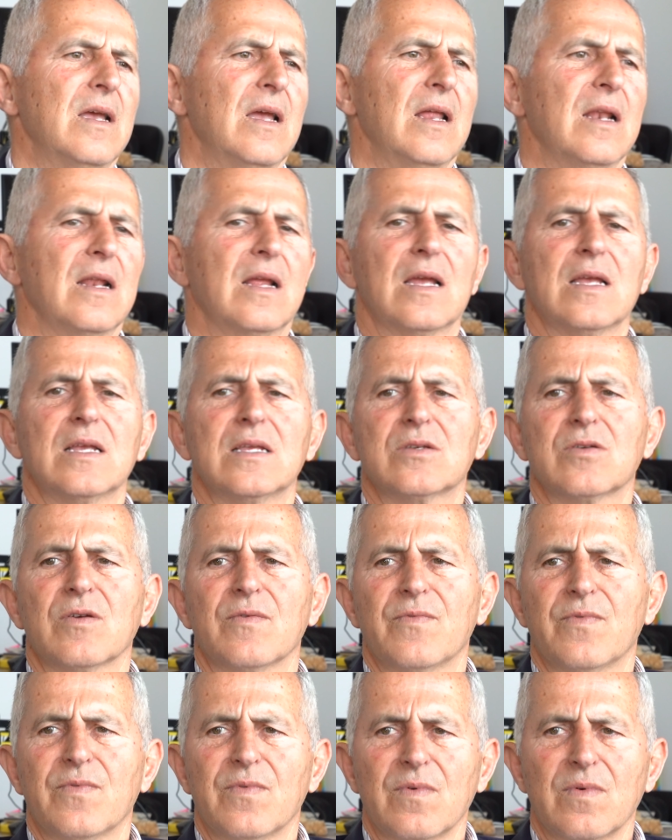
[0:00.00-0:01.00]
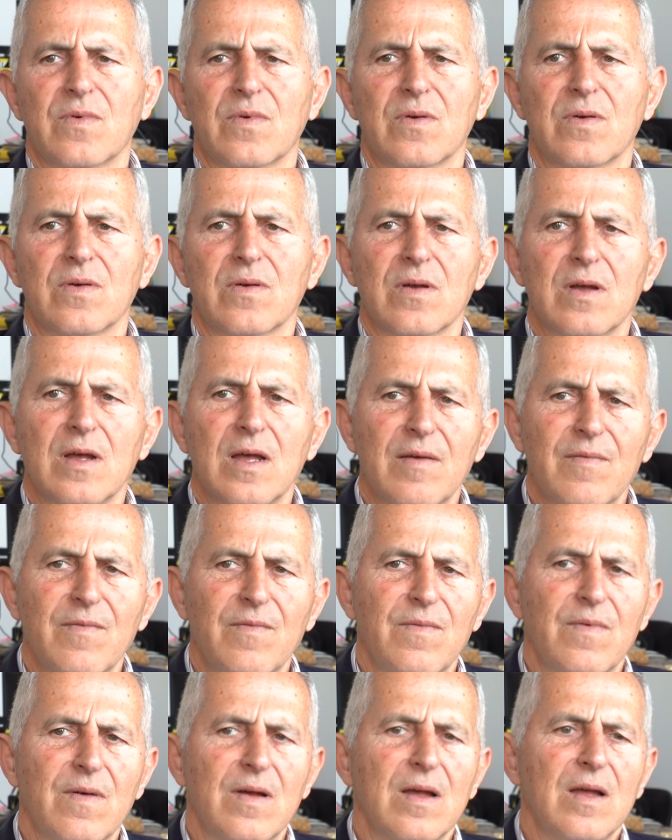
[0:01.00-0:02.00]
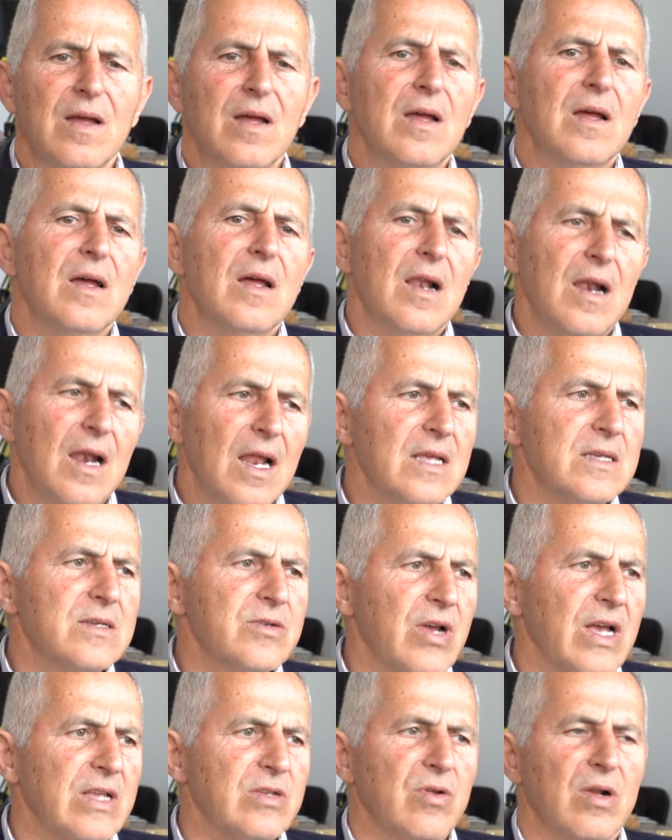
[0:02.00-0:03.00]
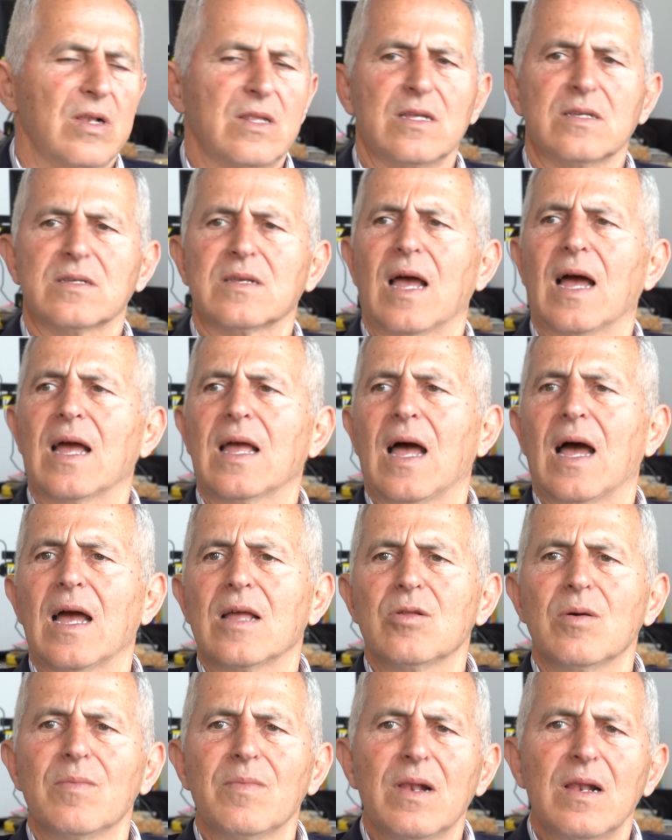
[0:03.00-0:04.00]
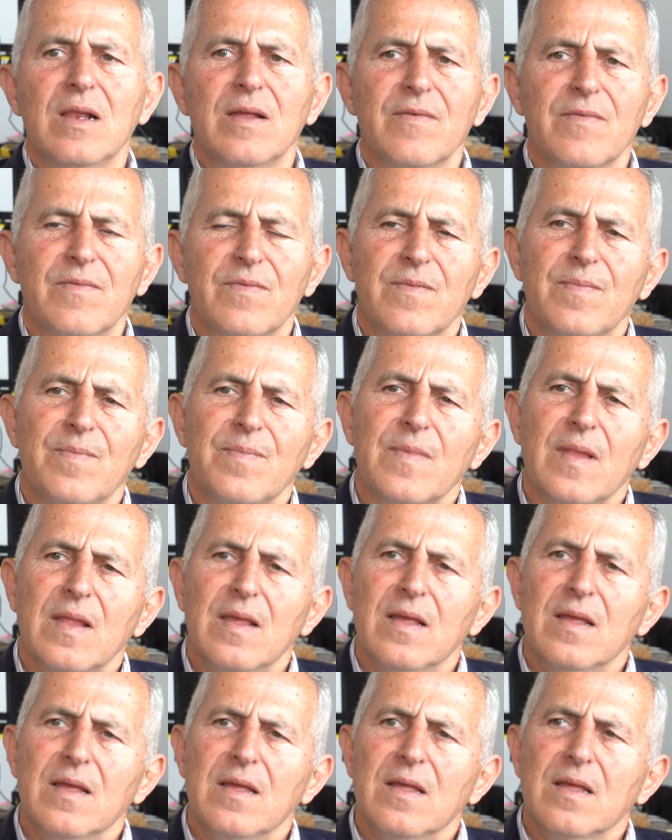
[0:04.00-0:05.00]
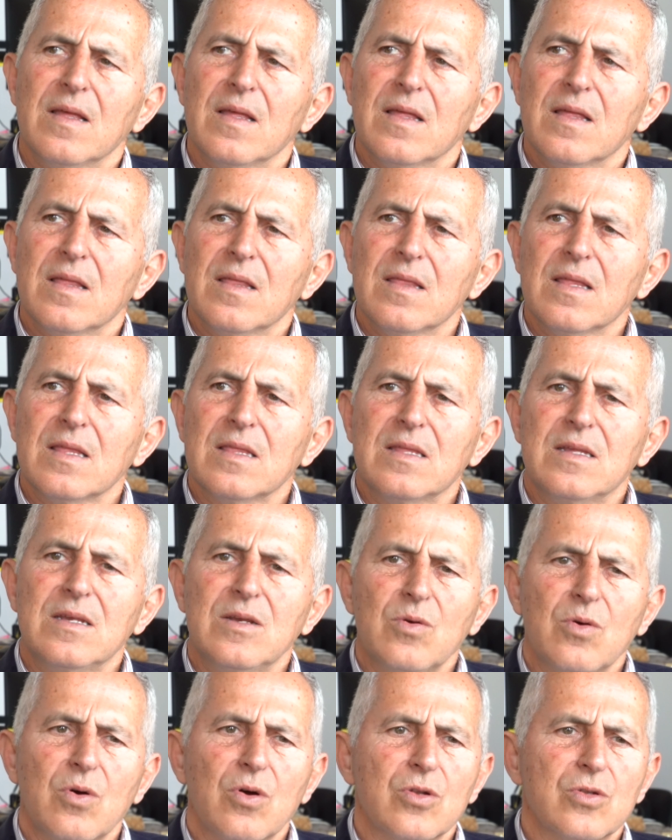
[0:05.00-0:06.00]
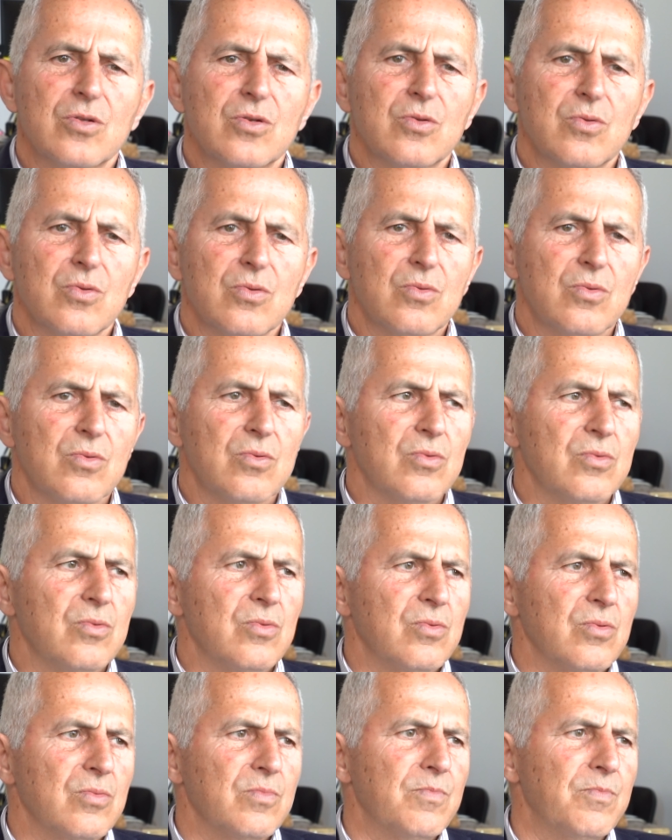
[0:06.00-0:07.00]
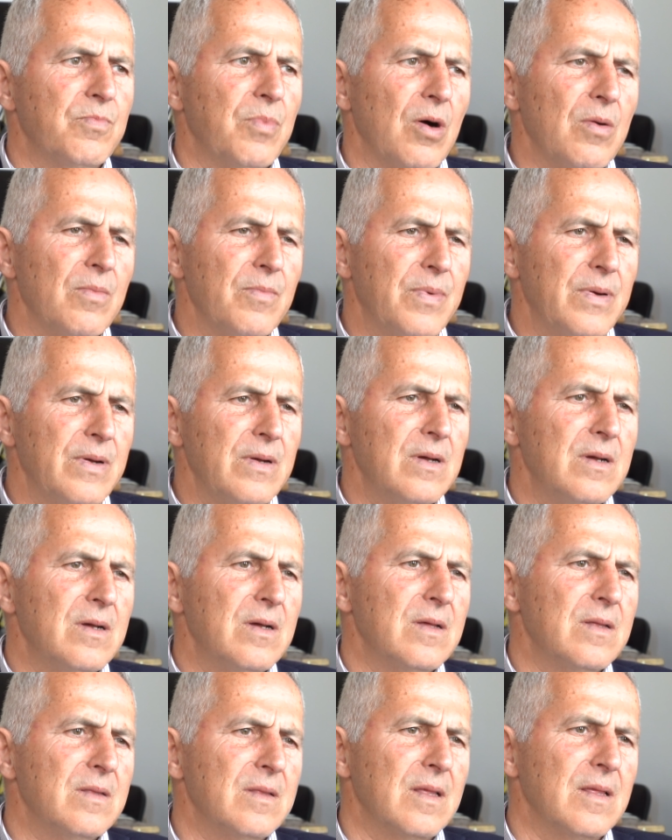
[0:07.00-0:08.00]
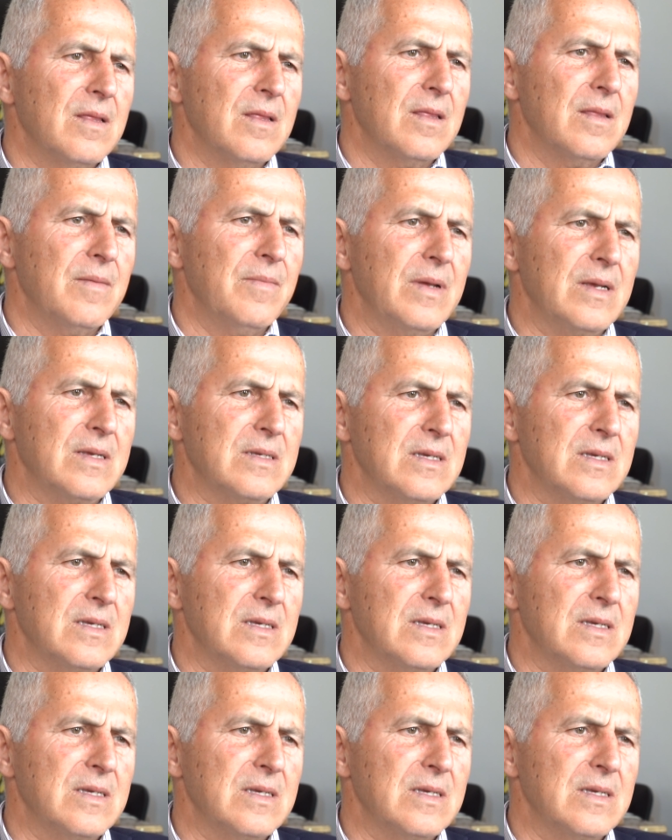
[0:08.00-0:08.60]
in case of uh, have less casualties. I, I don't believe that he wants to, to bomb the, the big